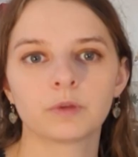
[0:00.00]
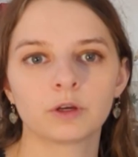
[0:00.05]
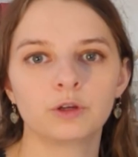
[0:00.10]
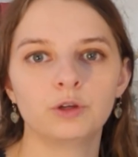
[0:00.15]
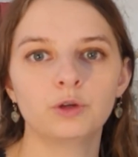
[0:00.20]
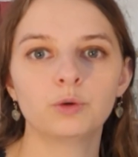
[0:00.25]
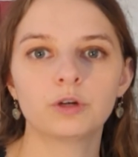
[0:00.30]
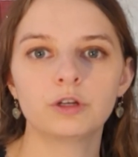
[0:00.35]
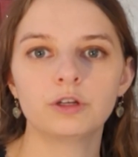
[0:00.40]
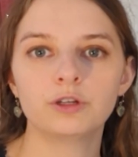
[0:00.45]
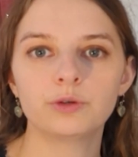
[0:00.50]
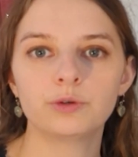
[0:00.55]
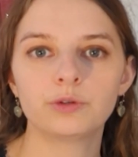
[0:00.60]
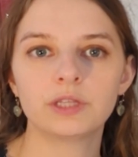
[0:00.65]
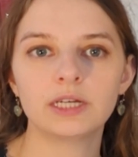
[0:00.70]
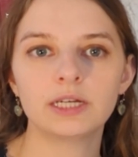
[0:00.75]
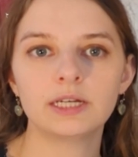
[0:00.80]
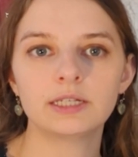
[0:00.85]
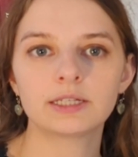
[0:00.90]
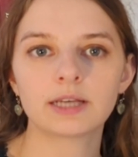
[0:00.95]
You can use
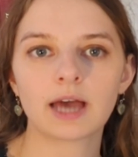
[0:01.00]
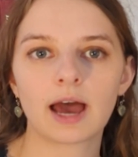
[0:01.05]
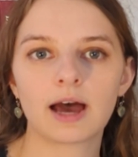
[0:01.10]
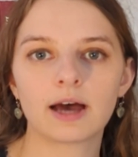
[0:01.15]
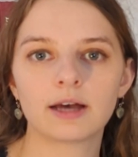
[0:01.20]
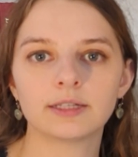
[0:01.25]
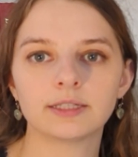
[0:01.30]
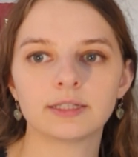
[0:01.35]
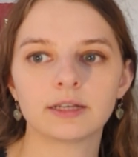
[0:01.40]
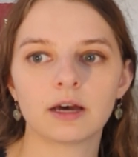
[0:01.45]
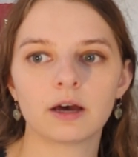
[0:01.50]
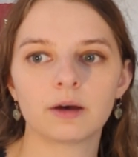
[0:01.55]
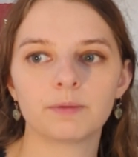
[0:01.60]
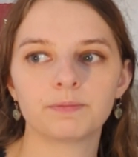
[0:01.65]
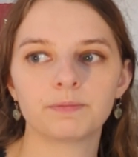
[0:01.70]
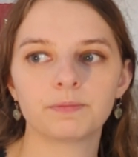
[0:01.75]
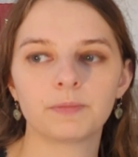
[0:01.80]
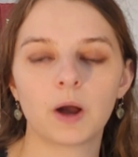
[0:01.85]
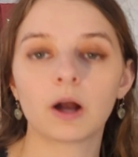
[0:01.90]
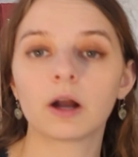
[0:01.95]
these as
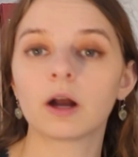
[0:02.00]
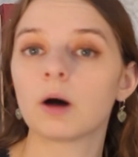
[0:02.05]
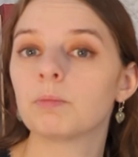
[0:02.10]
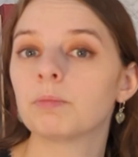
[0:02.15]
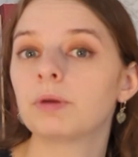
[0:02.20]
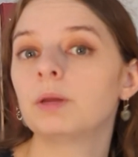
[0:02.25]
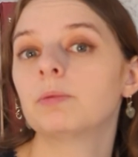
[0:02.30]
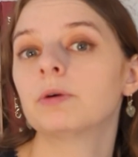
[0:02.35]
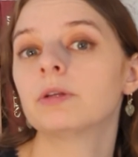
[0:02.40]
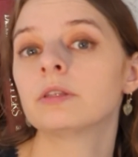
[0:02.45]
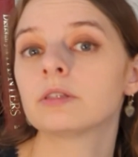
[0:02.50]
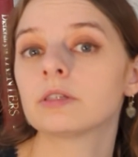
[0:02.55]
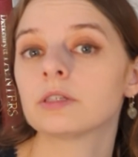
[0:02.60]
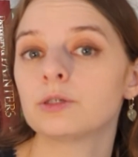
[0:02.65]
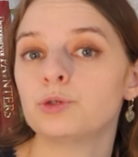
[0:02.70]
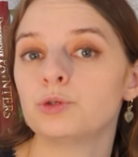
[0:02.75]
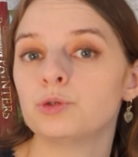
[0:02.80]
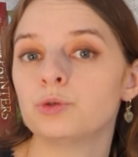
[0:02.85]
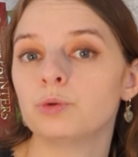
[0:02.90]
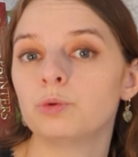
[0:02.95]
accompaniments
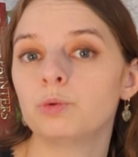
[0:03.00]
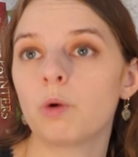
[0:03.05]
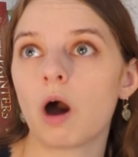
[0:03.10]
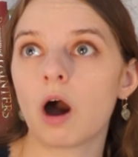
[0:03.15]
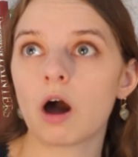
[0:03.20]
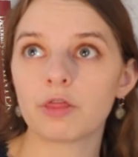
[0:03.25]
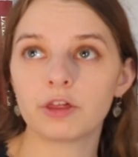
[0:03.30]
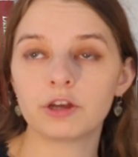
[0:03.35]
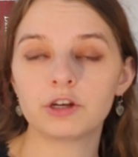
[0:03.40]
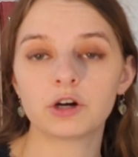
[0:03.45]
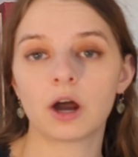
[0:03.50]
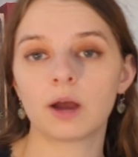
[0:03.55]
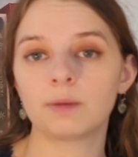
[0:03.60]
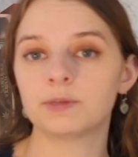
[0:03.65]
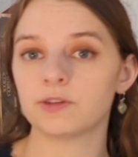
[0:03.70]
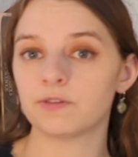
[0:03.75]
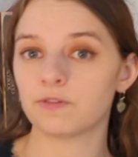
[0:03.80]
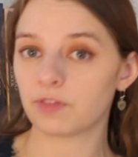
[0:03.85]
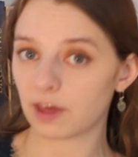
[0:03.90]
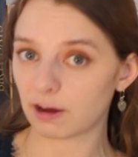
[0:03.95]
to other
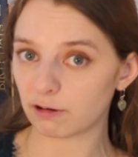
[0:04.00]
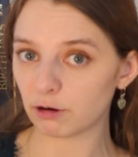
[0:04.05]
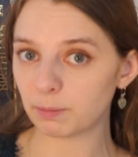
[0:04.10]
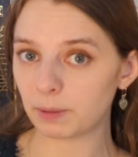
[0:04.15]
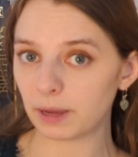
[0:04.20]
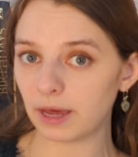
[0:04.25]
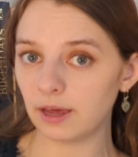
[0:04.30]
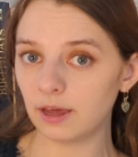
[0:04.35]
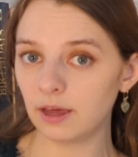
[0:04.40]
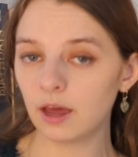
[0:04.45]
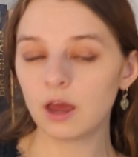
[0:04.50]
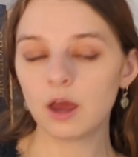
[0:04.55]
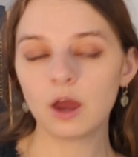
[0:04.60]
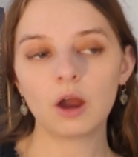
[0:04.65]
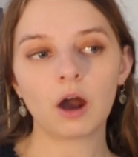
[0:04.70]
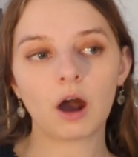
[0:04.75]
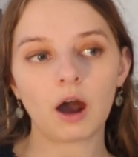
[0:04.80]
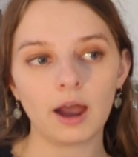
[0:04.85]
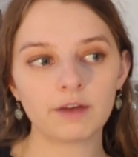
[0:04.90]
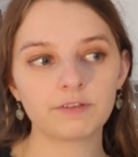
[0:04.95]
types of therapy.
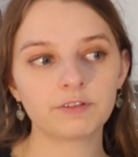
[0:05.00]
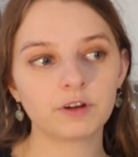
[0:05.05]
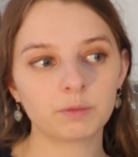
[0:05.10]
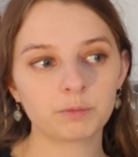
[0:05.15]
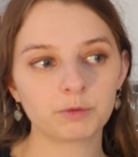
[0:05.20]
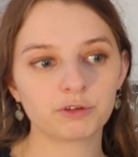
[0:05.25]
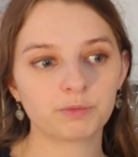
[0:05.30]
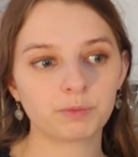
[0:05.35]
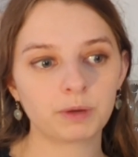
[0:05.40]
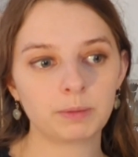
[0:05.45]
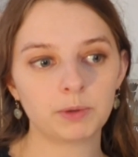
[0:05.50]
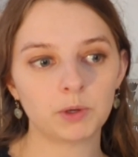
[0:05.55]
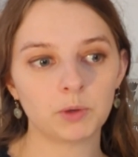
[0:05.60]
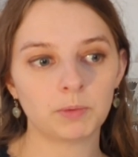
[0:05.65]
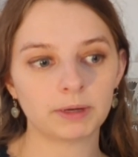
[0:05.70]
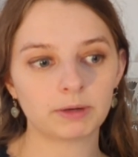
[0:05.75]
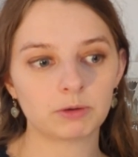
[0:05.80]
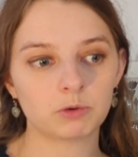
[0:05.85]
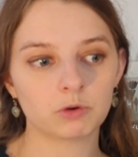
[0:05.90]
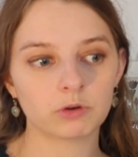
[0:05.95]
I have a number of people on
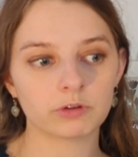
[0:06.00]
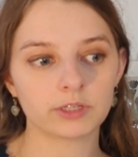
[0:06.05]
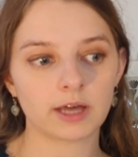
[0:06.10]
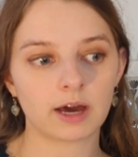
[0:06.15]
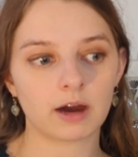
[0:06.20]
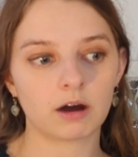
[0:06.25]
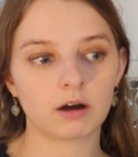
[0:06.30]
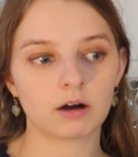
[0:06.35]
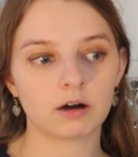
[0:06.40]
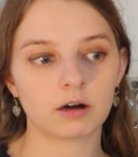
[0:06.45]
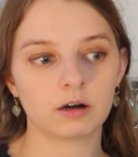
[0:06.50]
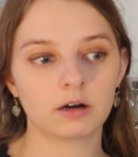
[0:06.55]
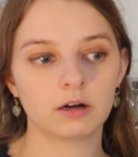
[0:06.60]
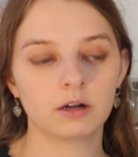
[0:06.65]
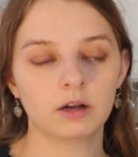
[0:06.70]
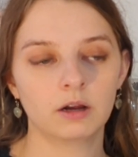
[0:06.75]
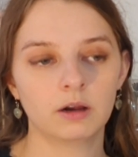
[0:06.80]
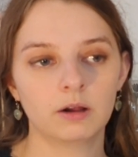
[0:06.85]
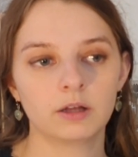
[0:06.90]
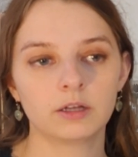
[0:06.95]
my course that are
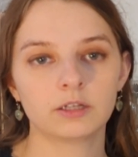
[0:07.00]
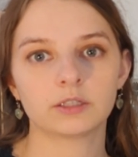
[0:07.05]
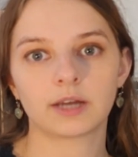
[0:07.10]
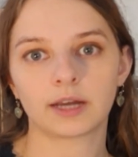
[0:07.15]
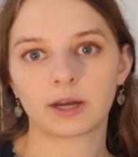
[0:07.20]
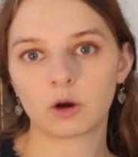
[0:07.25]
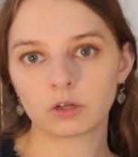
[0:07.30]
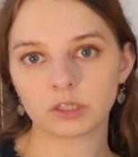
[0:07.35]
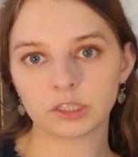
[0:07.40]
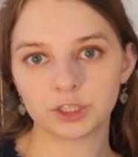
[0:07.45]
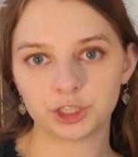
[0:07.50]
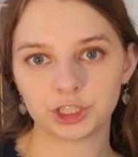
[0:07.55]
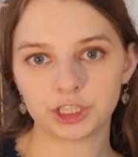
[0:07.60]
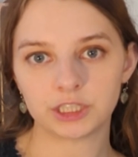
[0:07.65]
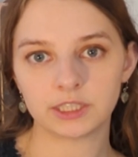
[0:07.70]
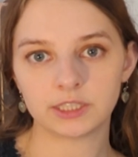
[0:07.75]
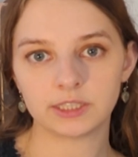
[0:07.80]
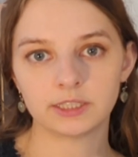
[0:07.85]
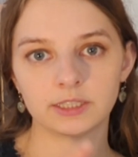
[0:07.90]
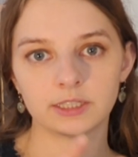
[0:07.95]

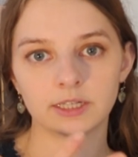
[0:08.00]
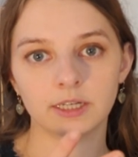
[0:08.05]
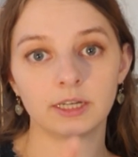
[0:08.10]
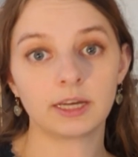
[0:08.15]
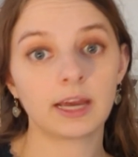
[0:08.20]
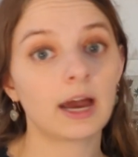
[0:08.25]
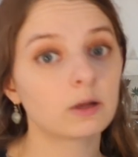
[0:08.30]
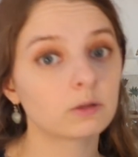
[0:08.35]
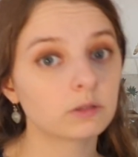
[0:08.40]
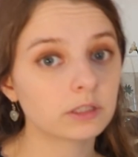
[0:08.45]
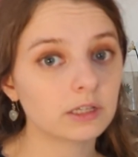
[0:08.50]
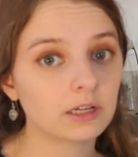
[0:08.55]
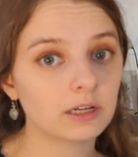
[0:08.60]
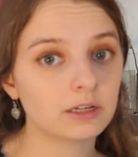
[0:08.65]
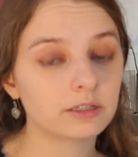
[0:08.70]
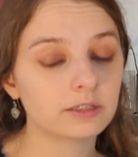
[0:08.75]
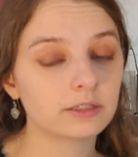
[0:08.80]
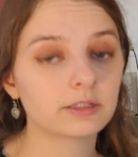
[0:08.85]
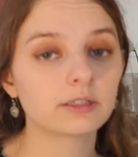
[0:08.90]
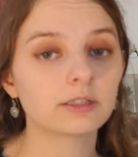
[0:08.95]
psychologists and
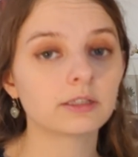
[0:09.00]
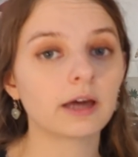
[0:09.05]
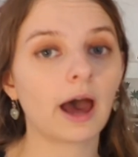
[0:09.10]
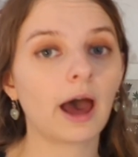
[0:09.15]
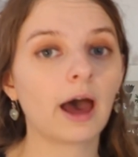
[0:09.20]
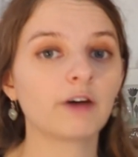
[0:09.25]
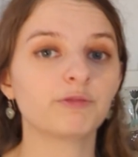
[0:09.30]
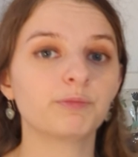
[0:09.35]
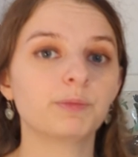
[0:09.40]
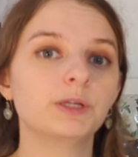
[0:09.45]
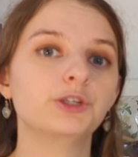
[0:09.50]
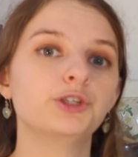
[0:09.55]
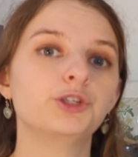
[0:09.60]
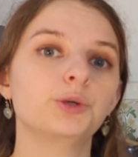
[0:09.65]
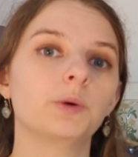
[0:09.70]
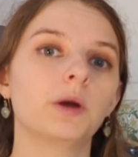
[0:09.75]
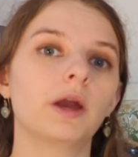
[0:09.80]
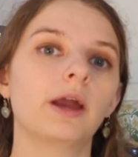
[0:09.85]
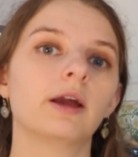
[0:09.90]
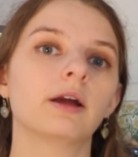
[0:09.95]
counsellors that have been
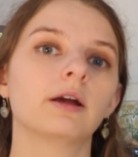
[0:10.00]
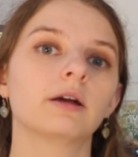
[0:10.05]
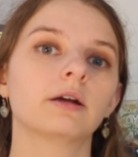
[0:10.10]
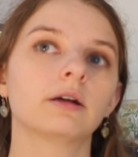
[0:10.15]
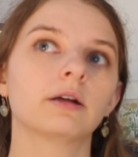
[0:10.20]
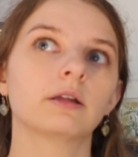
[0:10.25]
doing